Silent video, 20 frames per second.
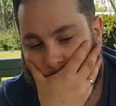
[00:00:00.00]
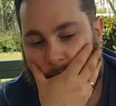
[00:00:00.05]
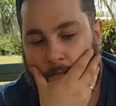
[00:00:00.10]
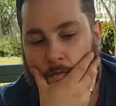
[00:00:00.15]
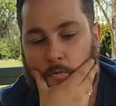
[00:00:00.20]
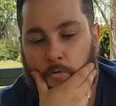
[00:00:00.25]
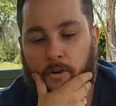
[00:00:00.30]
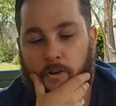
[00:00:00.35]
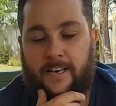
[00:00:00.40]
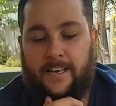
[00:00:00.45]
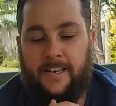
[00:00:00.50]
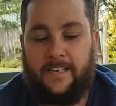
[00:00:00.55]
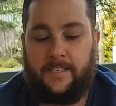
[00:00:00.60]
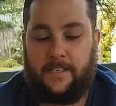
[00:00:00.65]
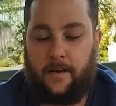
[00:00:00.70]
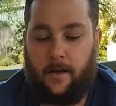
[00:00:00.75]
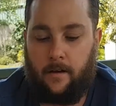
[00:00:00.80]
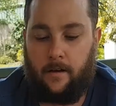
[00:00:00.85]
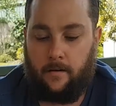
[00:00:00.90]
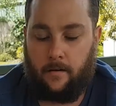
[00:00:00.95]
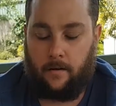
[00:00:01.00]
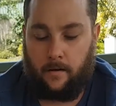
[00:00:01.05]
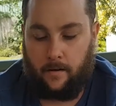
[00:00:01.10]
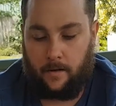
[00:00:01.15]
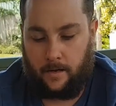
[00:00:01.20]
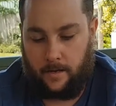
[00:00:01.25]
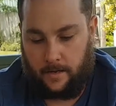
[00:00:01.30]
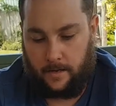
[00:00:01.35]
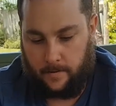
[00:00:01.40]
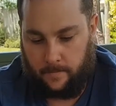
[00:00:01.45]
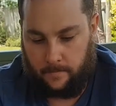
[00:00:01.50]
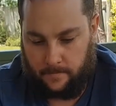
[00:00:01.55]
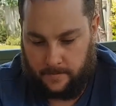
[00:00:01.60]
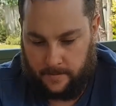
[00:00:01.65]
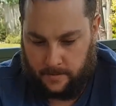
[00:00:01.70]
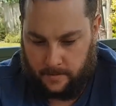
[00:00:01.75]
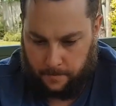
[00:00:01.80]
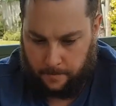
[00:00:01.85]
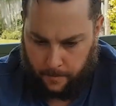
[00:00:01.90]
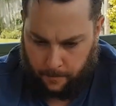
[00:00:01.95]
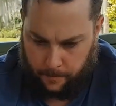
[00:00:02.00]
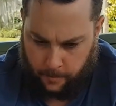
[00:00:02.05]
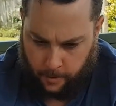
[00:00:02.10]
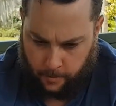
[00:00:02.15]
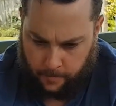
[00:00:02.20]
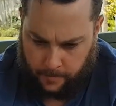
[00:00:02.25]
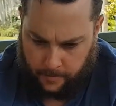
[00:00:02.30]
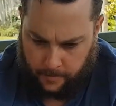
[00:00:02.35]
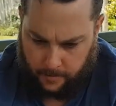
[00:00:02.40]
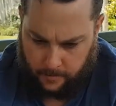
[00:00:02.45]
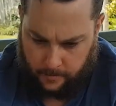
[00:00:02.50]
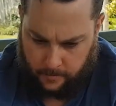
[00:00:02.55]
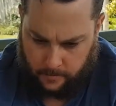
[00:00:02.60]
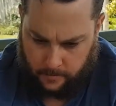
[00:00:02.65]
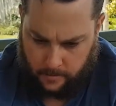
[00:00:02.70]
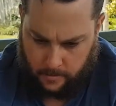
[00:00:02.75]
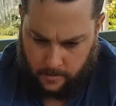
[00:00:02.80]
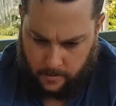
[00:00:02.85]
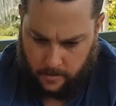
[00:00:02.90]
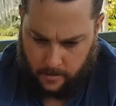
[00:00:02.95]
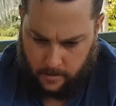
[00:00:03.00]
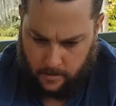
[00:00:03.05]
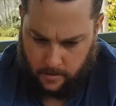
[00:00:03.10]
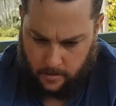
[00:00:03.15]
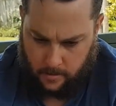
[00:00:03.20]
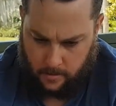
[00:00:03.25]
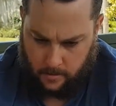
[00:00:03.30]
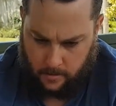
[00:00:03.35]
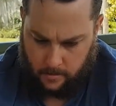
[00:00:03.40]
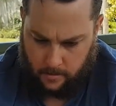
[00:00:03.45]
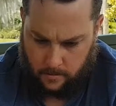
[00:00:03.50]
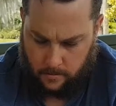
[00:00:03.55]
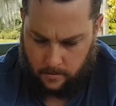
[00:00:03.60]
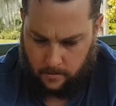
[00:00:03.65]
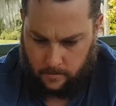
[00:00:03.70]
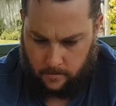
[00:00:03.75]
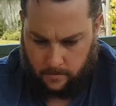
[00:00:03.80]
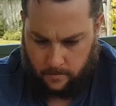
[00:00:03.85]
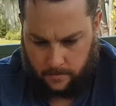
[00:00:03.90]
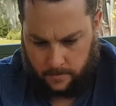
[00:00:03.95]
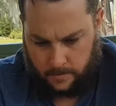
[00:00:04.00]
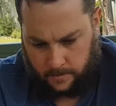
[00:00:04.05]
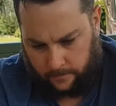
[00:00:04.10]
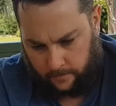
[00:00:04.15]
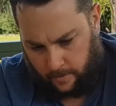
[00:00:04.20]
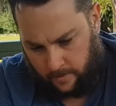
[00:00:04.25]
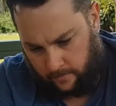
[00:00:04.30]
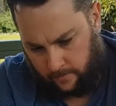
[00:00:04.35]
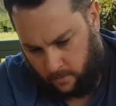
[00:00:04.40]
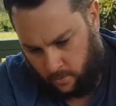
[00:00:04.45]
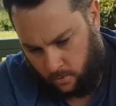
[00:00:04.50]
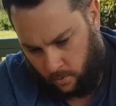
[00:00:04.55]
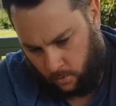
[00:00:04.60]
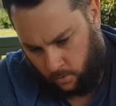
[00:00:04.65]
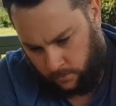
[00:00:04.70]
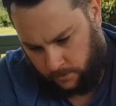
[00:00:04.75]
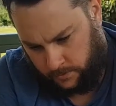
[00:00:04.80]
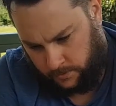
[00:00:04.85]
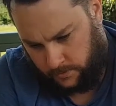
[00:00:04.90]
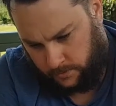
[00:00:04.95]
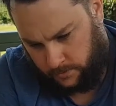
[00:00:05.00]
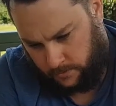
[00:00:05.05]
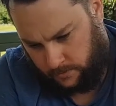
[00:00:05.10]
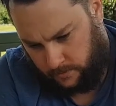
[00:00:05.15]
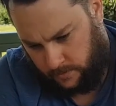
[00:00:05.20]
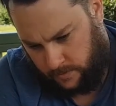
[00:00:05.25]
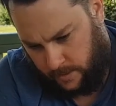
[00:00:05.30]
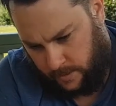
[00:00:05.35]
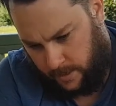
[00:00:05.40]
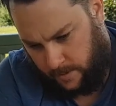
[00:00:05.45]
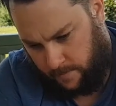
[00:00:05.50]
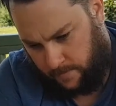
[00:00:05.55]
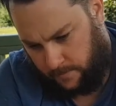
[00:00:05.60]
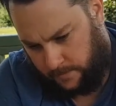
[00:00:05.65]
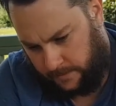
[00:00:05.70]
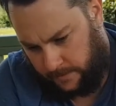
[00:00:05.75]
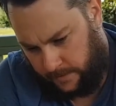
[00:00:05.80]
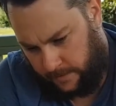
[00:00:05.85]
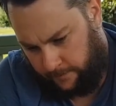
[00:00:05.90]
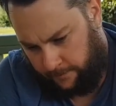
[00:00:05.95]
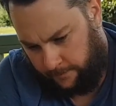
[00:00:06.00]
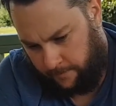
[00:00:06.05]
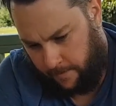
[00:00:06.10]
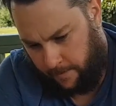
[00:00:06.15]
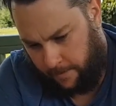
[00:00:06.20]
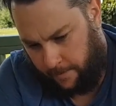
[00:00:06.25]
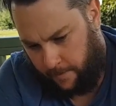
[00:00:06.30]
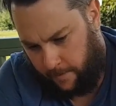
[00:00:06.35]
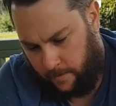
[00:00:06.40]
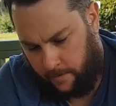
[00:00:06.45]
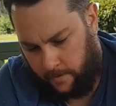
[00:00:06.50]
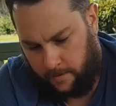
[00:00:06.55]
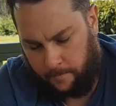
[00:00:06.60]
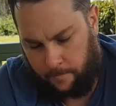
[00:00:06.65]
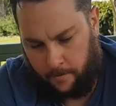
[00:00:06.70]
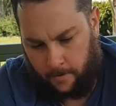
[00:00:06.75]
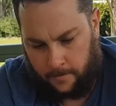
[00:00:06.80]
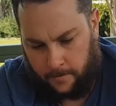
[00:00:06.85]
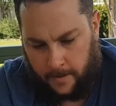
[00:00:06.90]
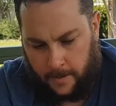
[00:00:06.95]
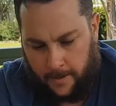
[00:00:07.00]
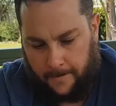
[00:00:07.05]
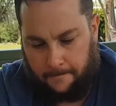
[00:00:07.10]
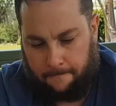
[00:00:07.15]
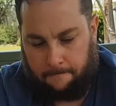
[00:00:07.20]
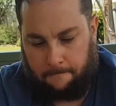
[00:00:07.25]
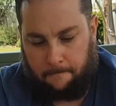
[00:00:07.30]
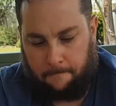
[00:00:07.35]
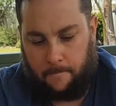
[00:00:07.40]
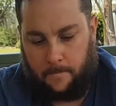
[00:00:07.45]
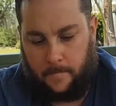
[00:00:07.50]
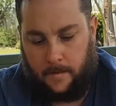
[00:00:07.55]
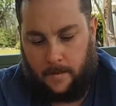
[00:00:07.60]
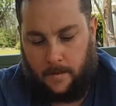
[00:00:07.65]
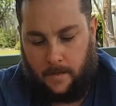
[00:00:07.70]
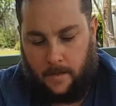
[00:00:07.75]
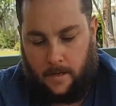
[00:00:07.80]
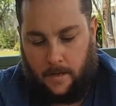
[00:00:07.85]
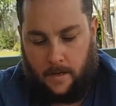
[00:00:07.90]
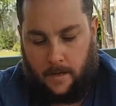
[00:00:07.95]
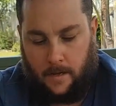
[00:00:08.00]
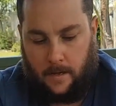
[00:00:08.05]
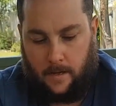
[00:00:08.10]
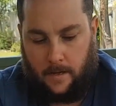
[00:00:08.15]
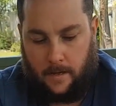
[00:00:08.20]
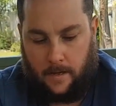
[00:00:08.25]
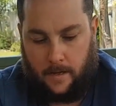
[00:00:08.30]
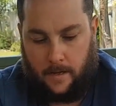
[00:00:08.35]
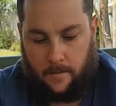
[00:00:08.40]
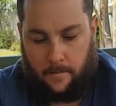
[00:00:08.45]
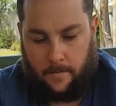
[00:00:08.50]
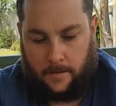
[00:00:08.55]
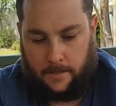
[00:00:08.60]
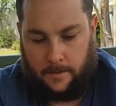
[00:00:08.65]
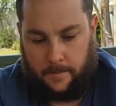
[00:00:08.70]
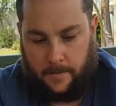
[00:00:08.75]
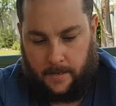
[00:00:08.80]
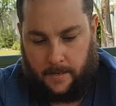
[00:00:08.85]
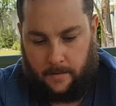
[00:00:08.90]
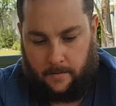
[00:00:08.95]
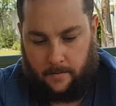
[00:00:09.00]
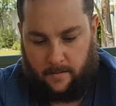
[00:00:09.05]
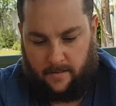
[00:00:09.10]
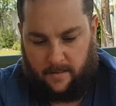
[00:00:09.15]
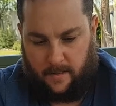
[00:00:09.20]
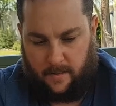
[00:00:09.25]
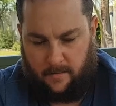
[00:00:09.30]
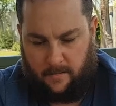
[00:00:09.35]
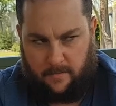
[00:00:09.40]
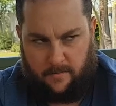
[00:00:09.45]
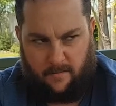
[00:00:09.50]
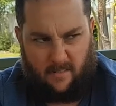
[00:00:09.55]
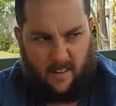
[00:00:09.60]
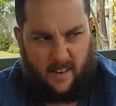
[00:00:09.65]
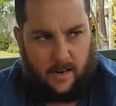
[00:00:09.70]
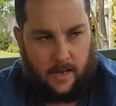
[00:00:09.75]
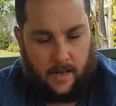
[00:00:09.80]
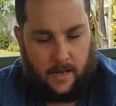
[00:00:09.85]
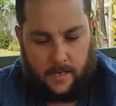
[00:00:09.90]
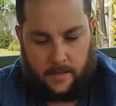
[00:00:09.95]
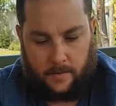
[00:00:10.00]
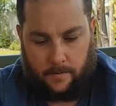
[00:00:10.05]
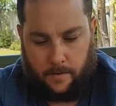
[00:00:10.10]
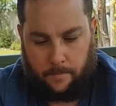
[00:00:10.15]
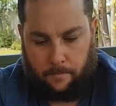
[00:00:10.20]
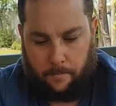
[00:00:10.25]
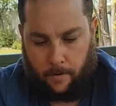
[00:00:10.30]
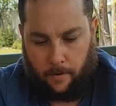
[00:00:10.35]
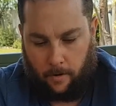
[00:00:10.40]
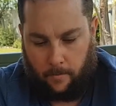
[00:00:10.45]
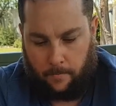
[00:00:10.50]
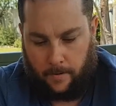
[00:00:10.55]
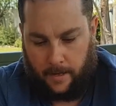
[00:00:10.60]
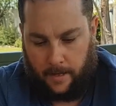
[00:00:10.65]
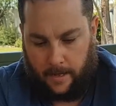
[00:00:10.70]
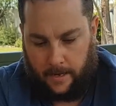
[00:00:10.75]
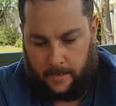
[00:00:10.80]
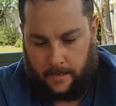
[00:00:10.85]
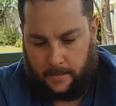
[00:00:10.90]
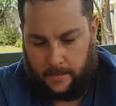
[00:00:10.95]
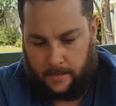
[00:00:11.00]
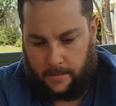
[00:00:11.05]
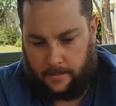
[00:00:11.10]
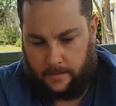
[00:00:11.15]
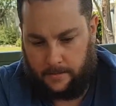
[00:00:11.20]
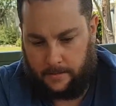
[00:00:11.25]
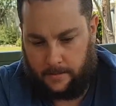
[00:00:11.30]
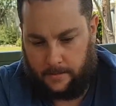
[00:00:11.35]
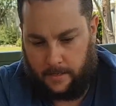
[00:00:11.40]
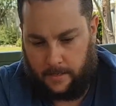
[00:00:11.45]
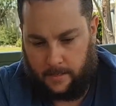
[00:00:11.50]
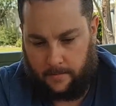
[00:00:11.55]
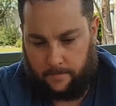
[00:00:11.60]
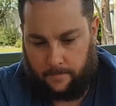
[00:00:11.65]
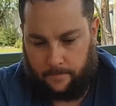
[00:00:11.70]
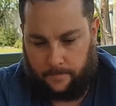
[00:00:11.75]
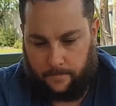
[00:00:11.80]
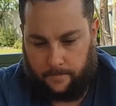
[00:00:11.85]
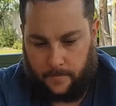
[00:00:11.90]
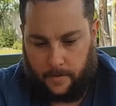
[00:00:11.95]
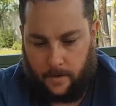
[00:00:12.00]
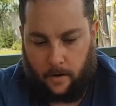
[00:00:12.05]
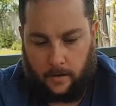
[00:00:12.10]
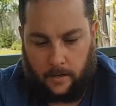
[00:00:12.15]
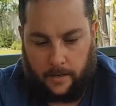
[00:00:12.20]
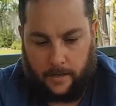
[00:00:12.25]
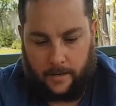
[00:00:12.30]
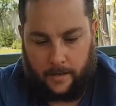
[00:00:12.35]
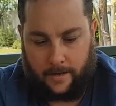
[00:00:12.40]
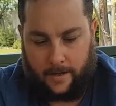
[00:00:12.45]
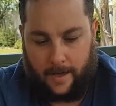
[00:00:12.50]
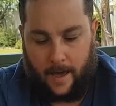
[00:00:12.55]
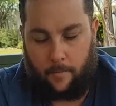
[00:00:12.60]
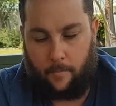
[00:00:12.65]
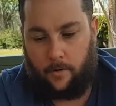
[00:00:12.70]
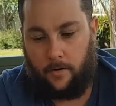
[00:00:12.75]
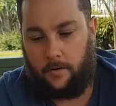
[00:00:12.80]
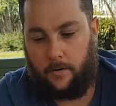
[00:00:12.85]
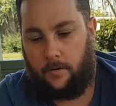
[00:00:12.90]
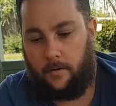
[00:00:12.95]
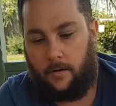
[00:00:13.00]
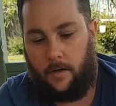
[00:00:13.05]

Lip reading: 3 years ago. I did the Bob Cooper Survival course. It was a gift for my 30th birthday. I spent, I think, 3 days with Bob and his colleague Cameron,